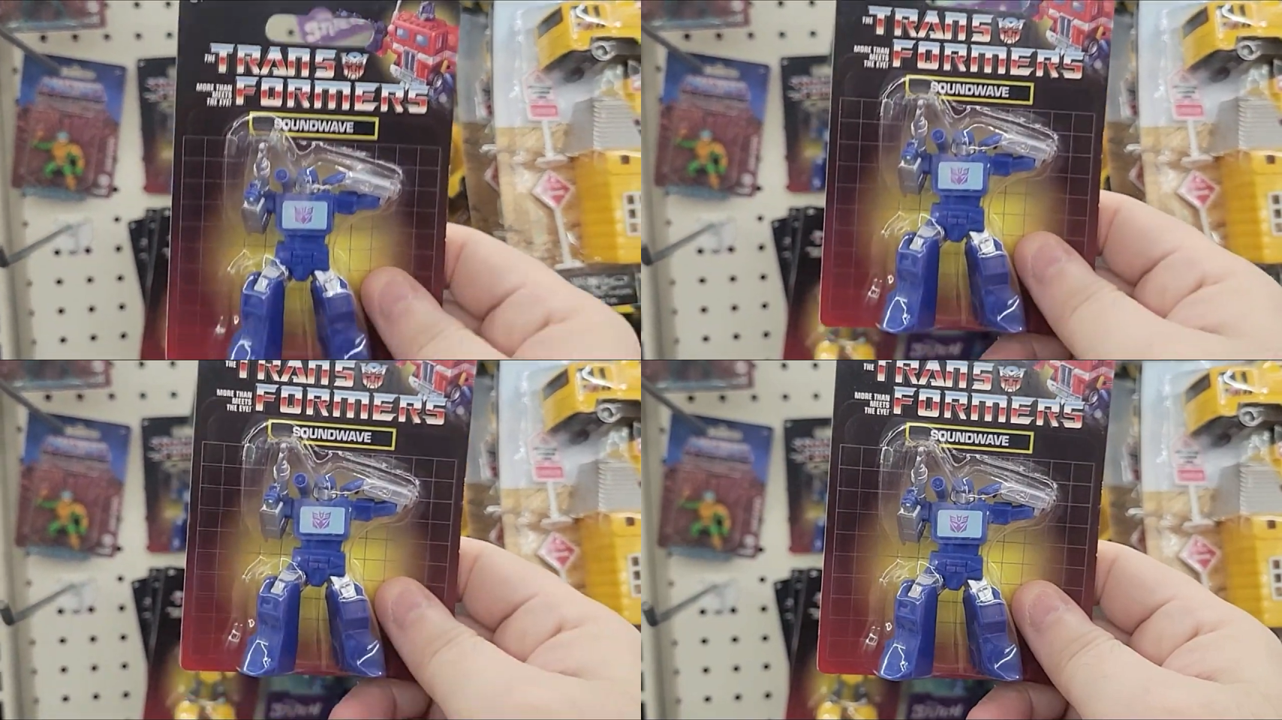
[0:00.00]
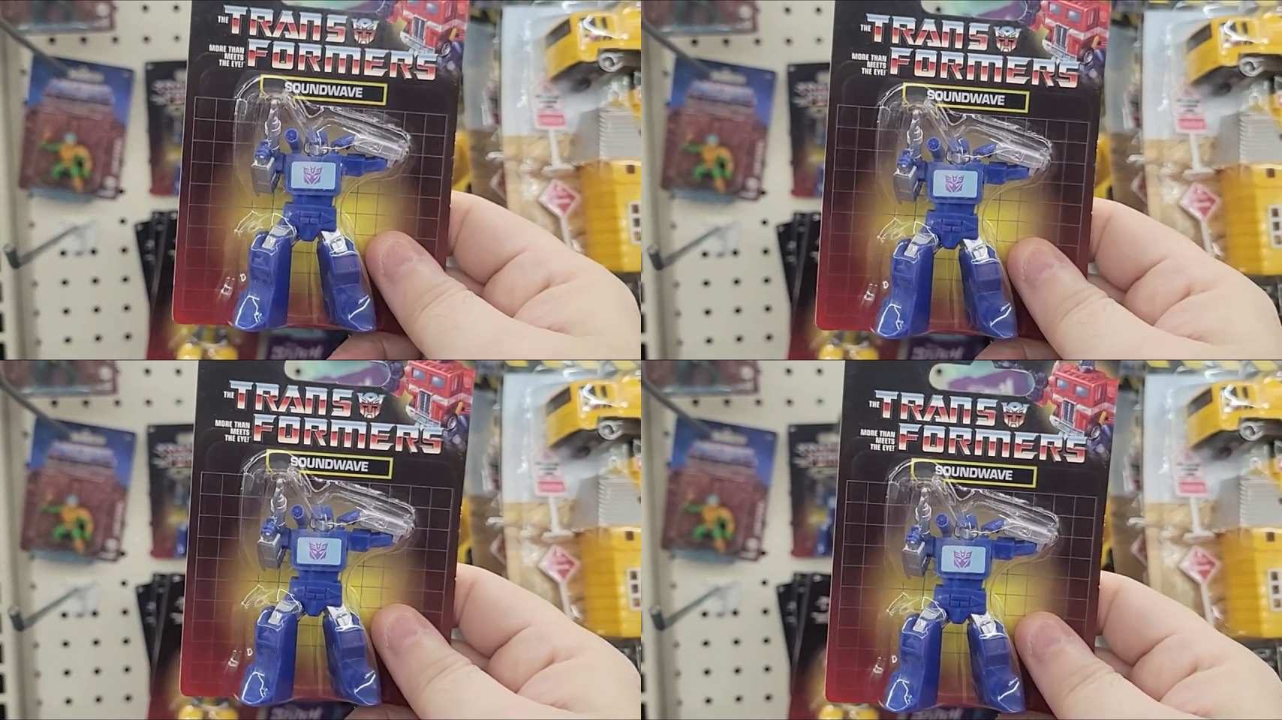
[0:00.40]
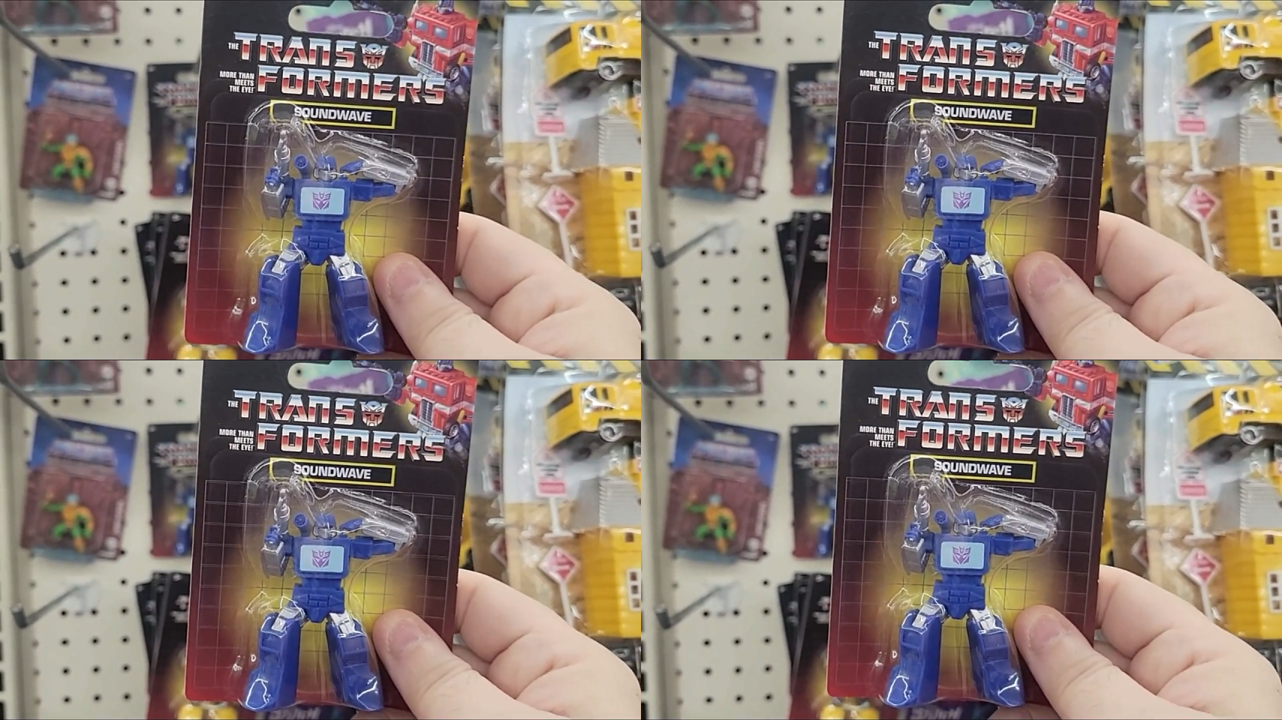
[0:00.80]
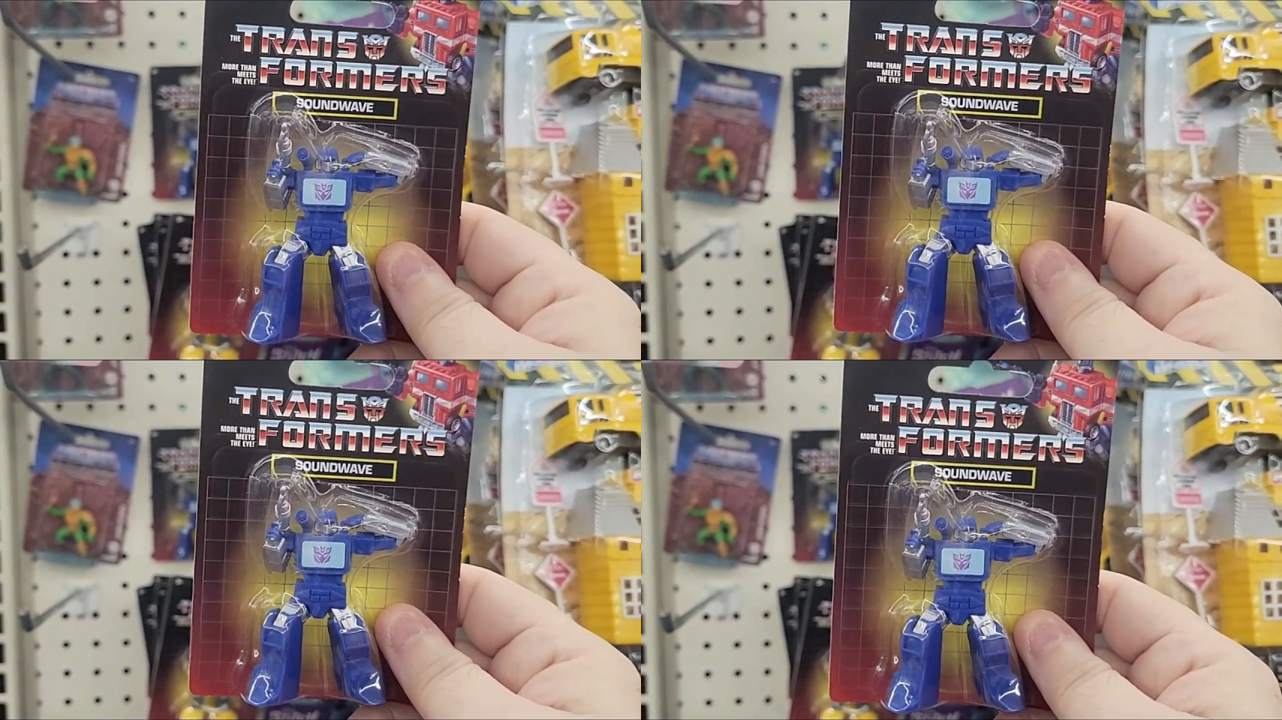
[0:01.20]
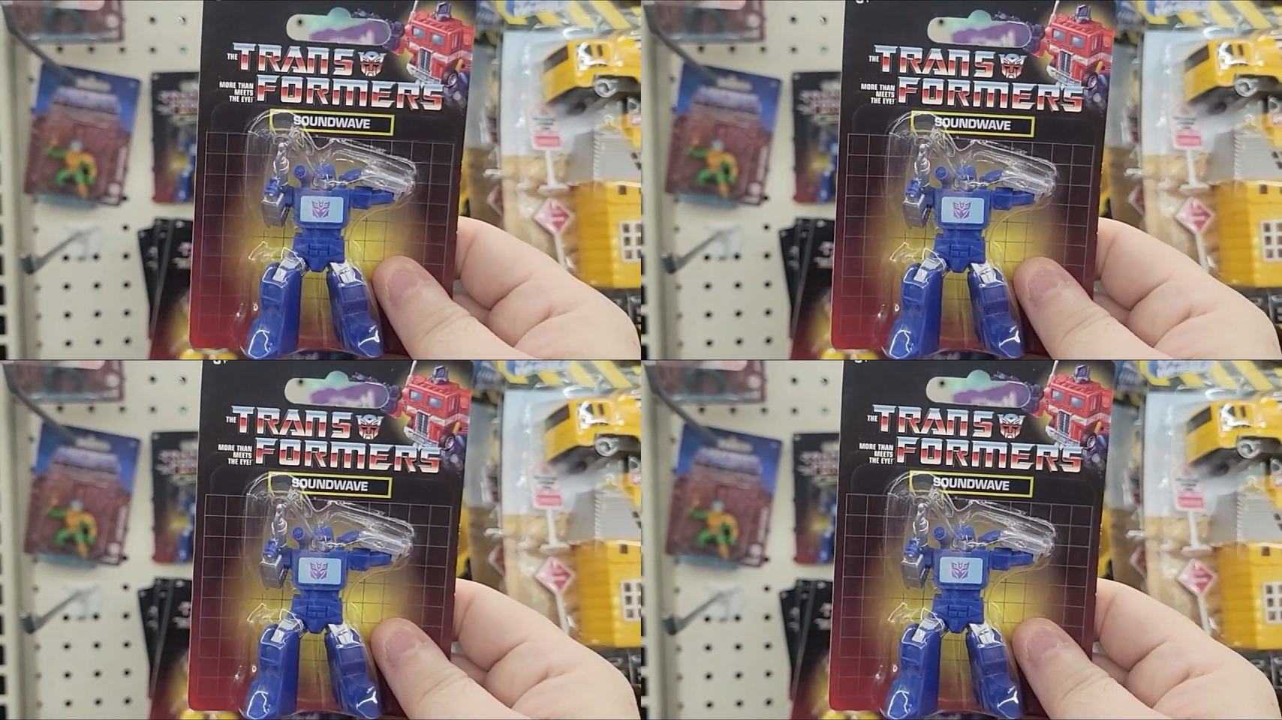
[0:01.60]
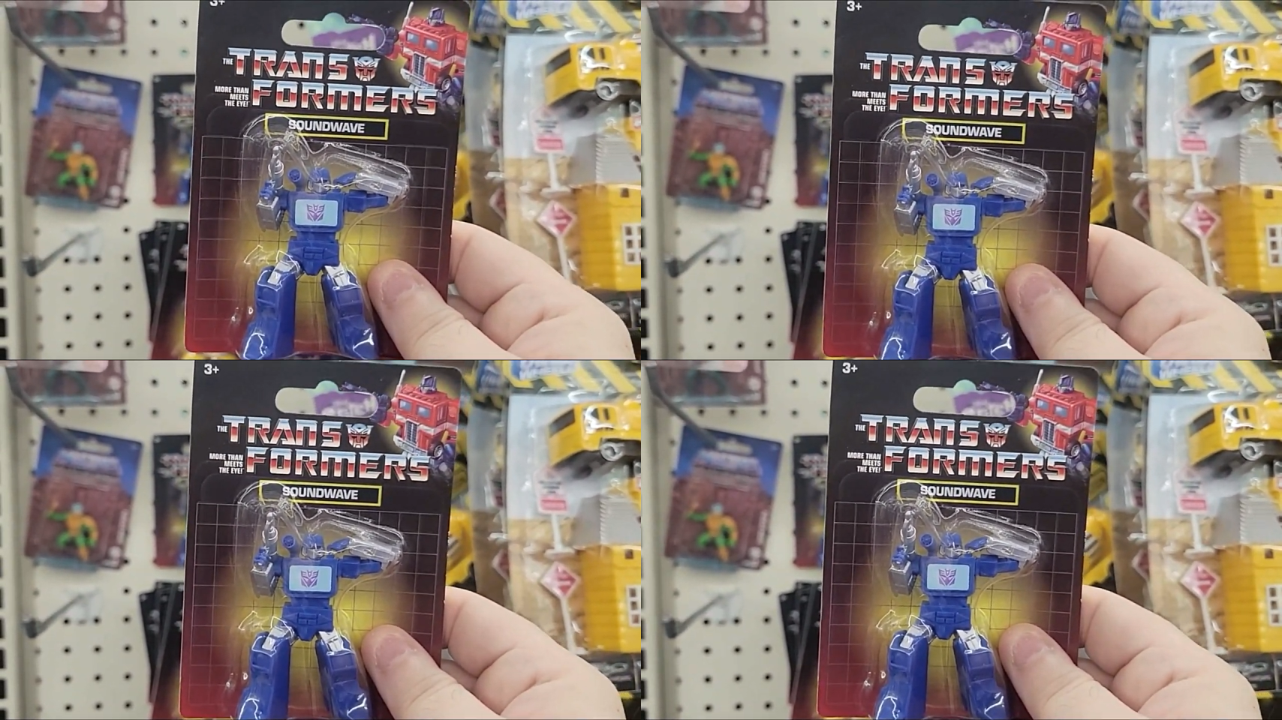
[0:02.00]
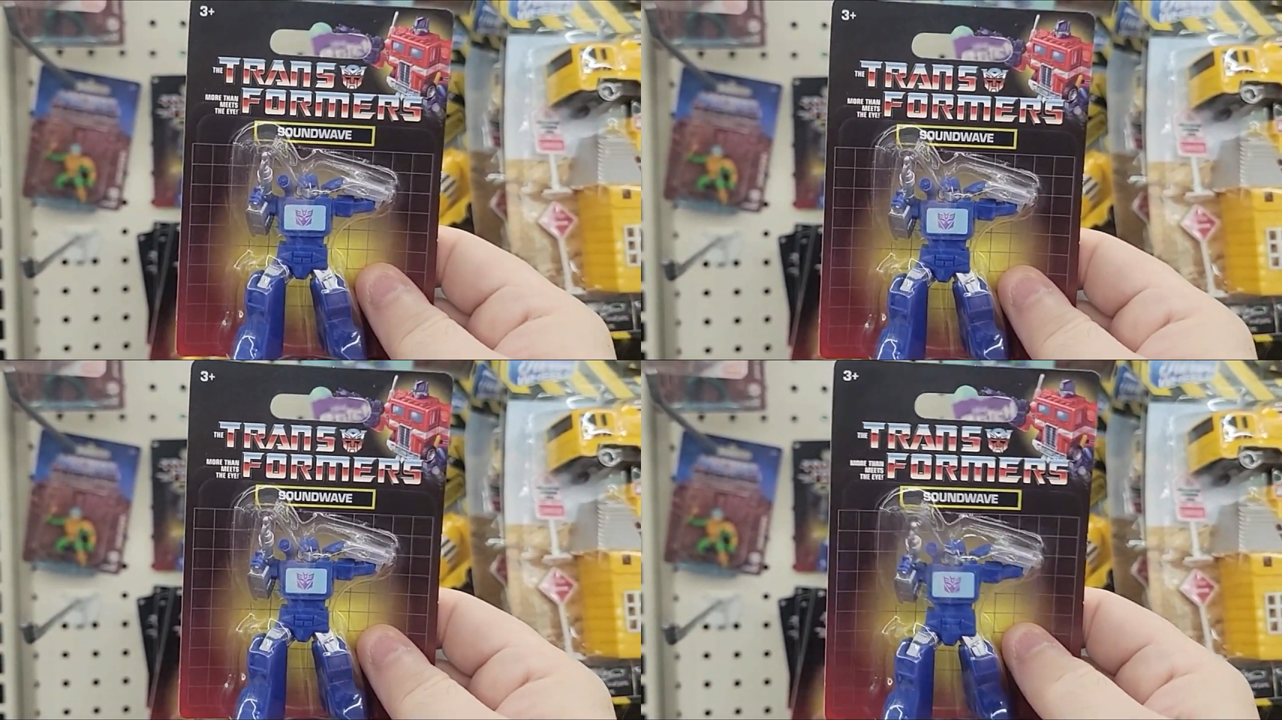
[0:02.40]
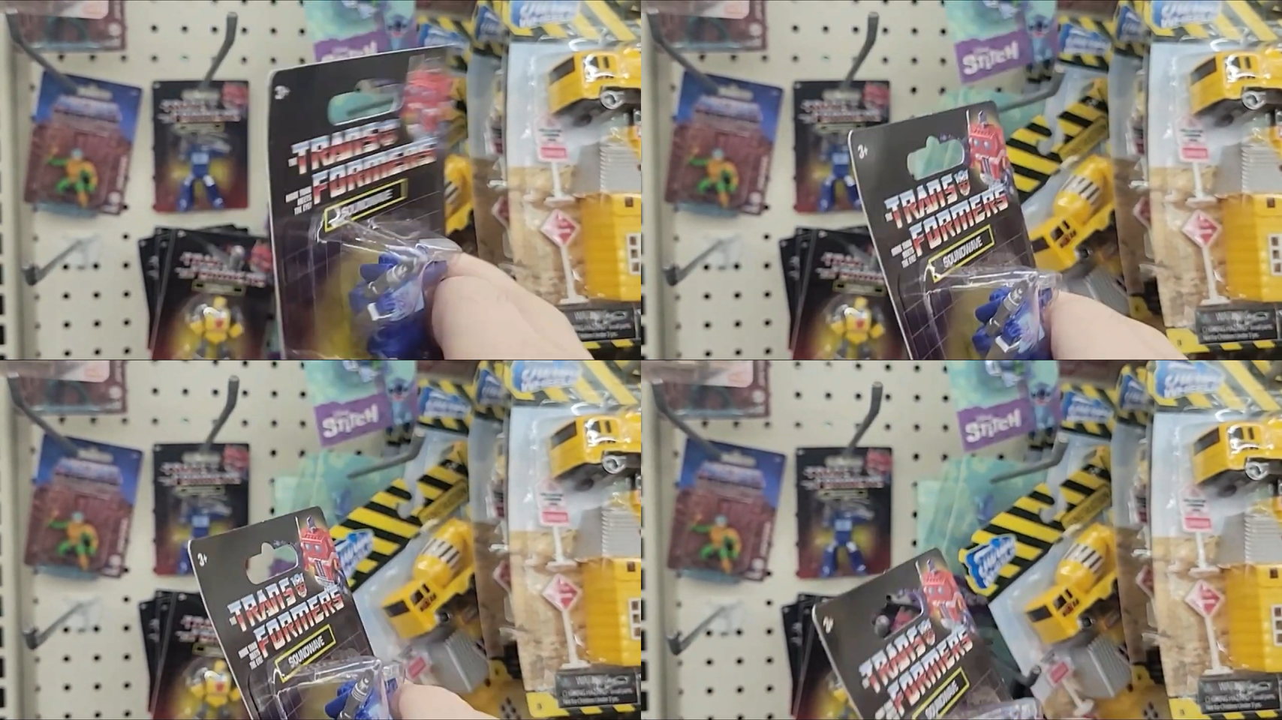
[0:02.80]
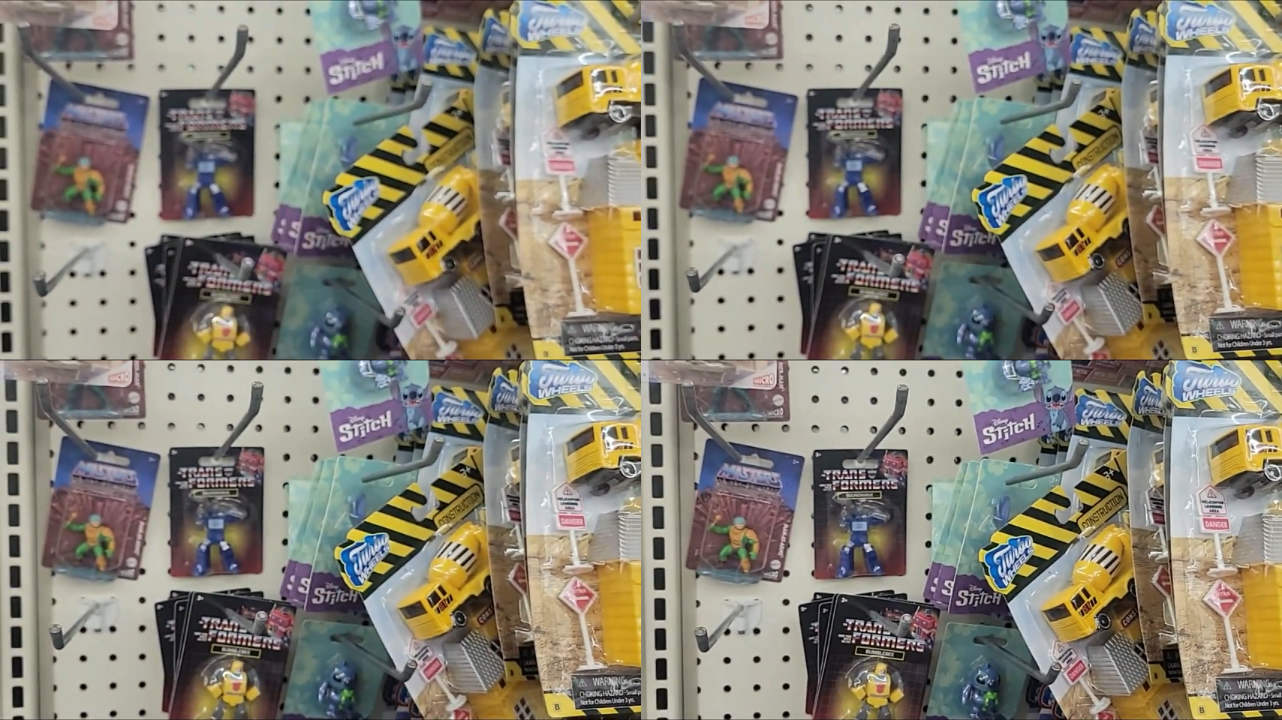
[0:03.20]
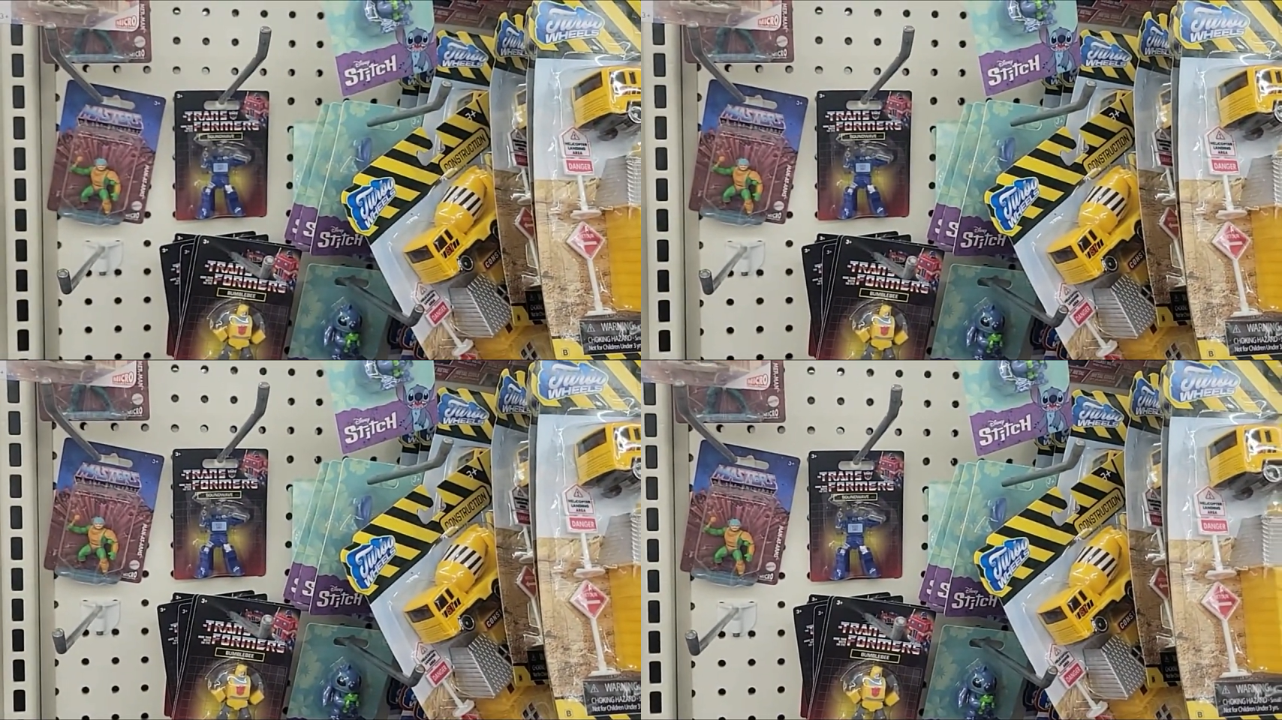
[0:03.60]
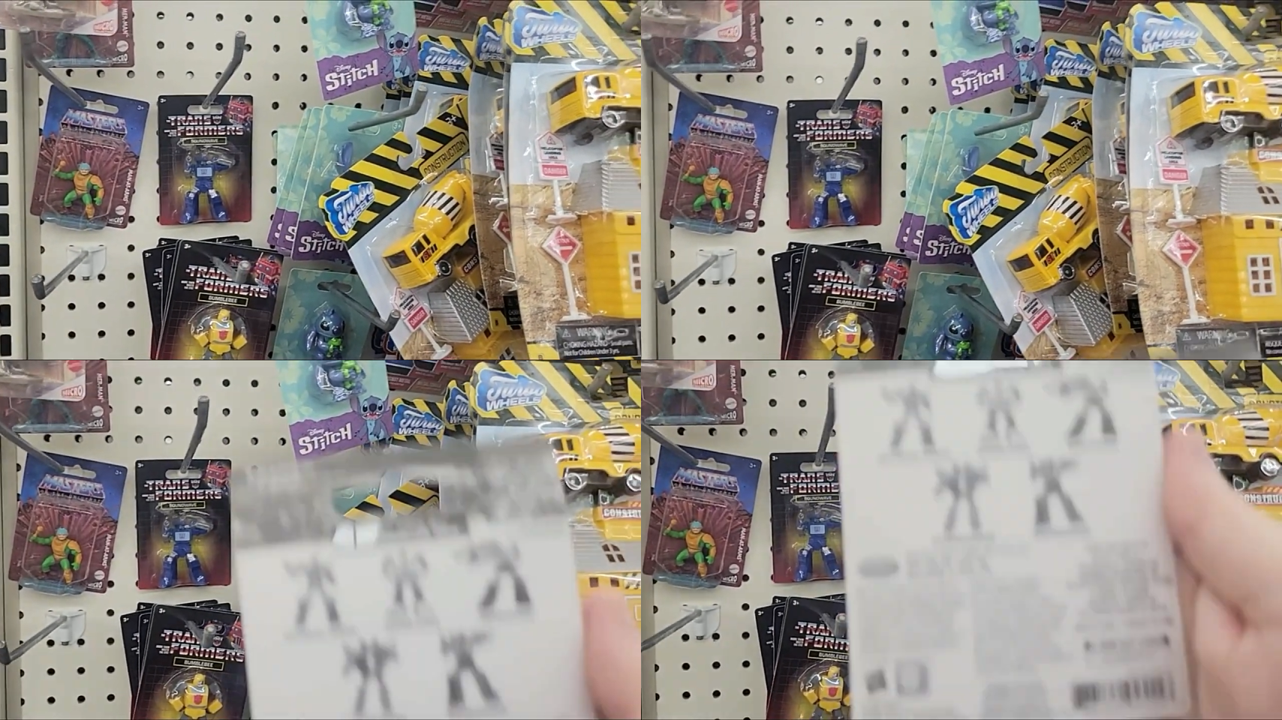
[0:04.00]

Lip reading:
Nobody's mouth can be seen.